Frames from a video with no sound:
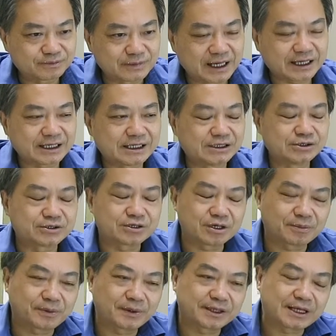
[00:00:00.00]
make
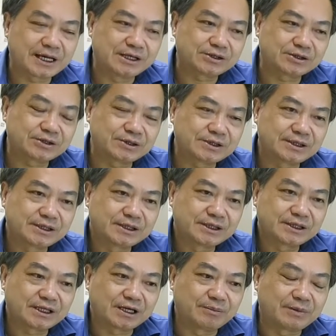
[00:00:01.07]
interpretation
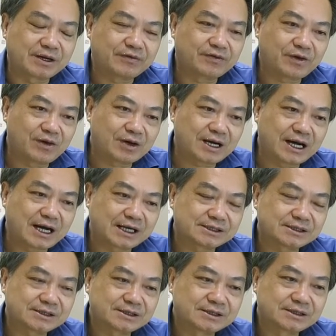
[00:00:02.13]
and make
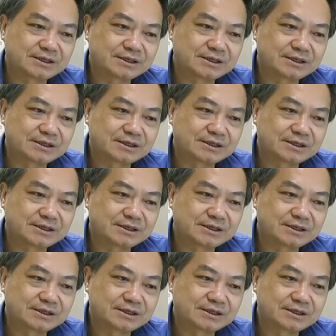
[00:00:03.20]
forecasts